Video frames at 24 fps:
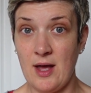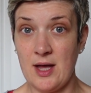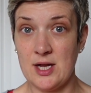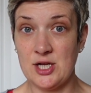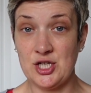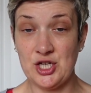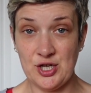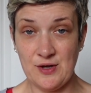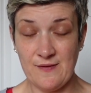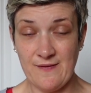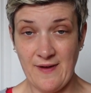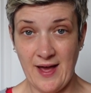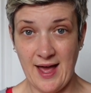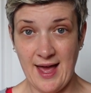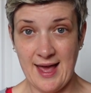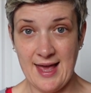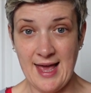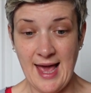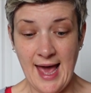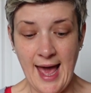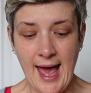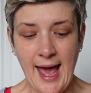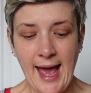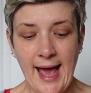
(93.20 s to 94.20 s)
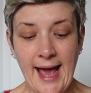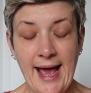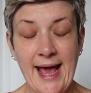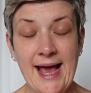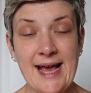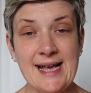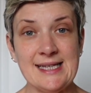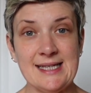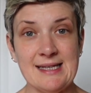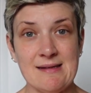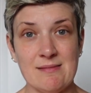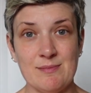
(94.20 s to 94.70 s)
duvet, it
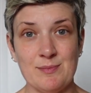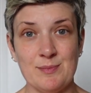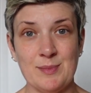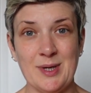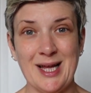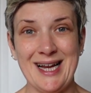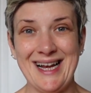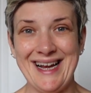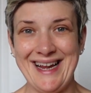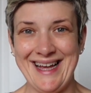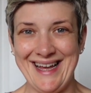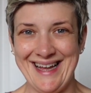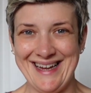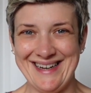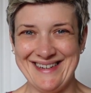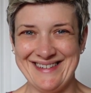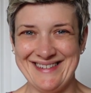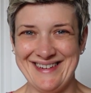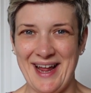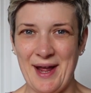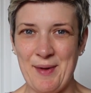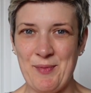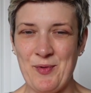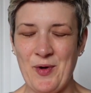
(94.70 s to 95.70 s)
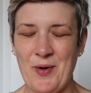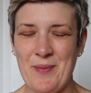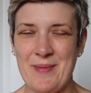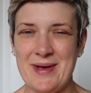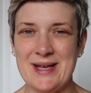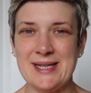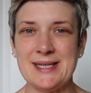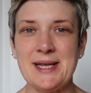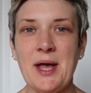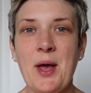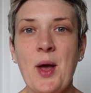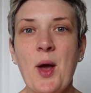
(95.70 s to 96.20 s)
is clean, I
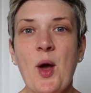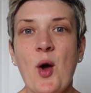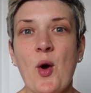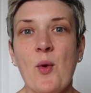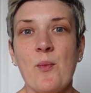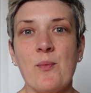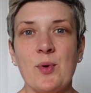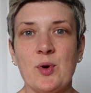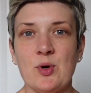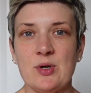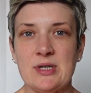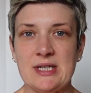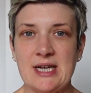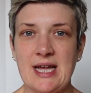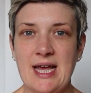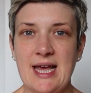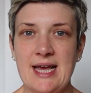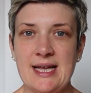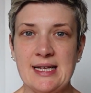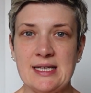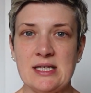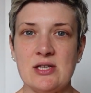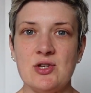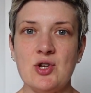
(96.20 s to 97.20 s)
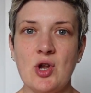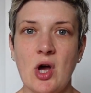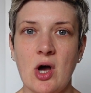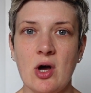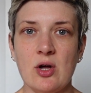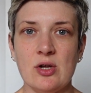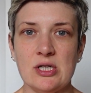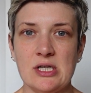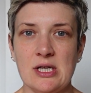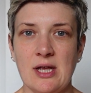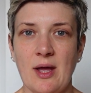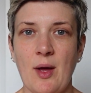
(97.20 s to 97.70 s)
promise, but it's
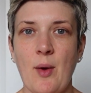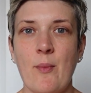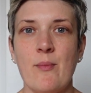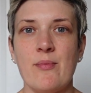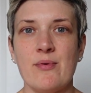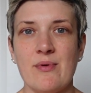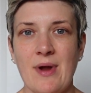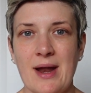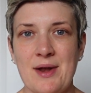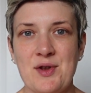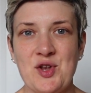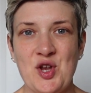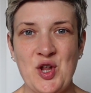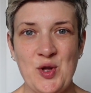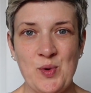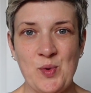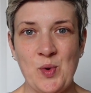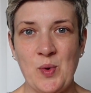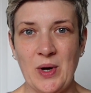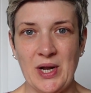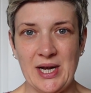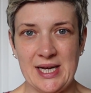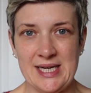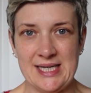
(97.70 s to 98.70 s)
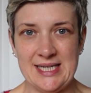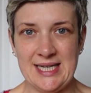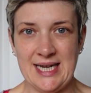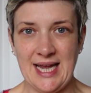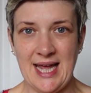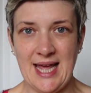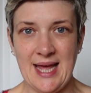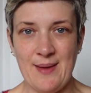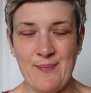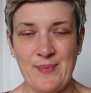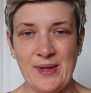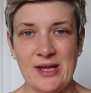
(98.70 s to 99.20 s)
not brand new
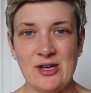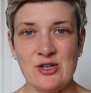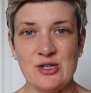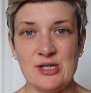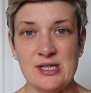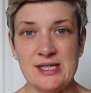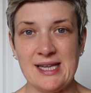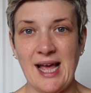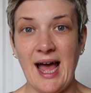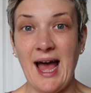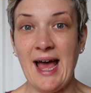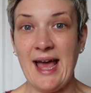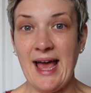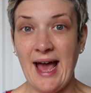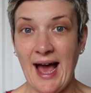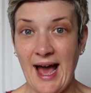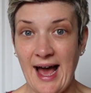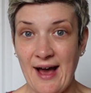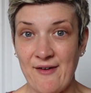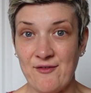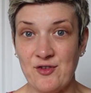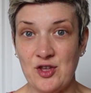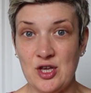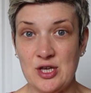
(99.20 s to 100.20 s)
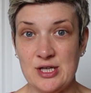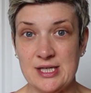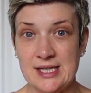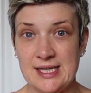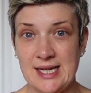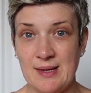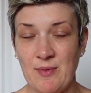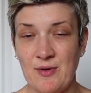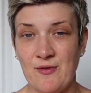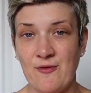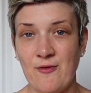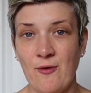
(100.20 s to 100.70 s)
quality because I have used
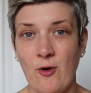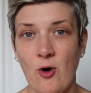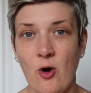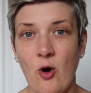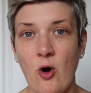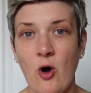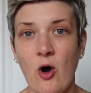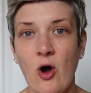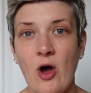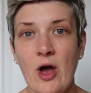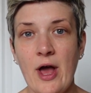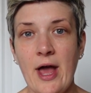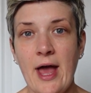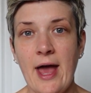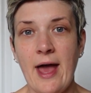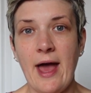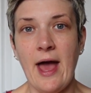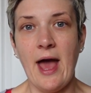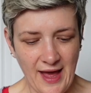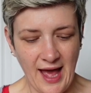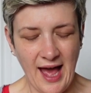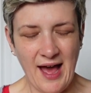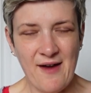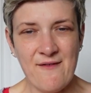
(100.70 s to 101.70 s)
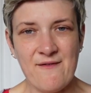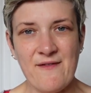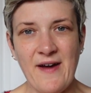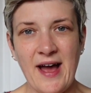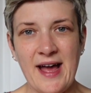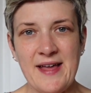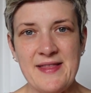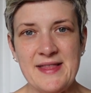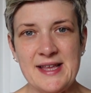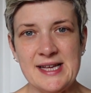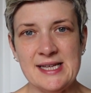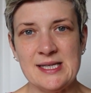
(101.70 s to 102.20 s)
it before. I
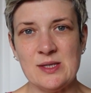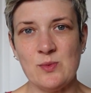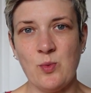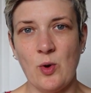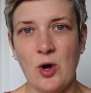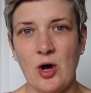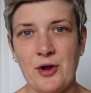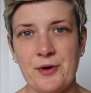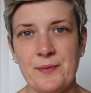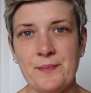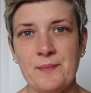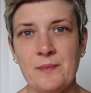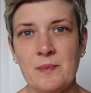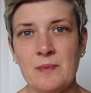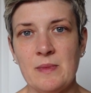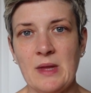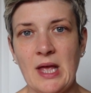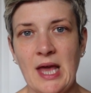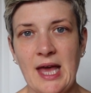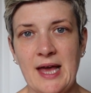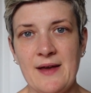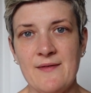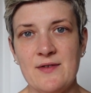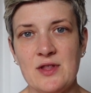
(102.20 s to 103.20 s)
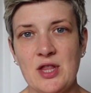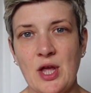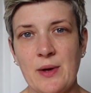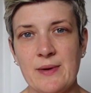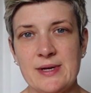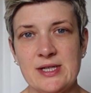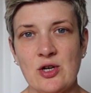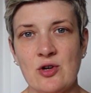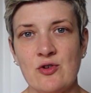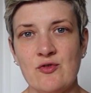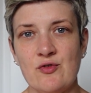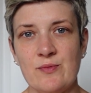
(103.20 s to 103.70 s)
find this one, even though
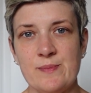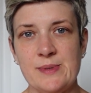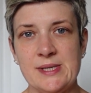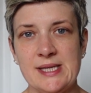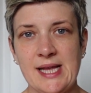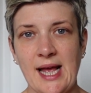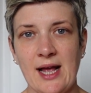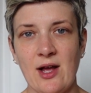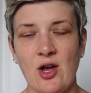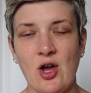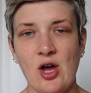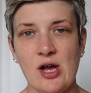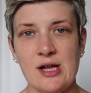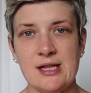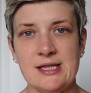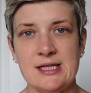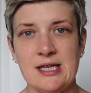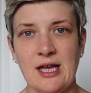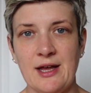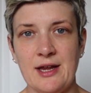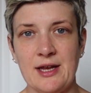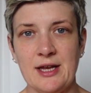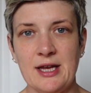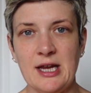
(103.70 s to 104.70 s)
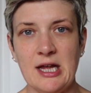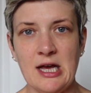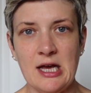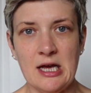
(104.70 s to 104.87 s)
it's 100% cotton,